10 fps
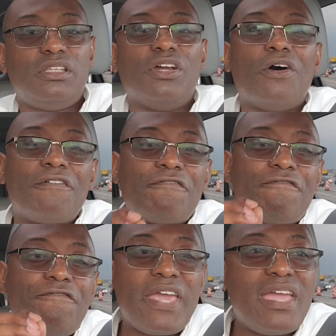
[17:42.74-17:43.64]
Your
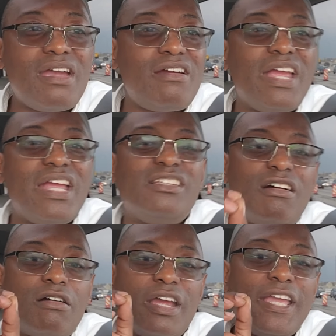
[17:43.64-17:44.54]
fear and
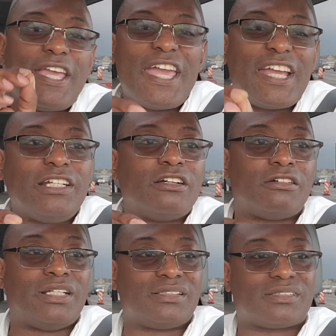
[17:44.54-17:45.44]
your
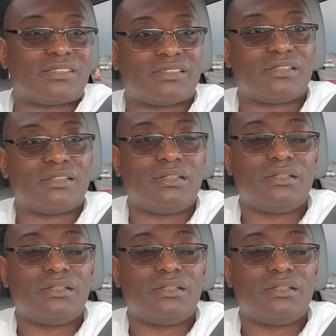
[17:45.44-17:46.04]
ignorance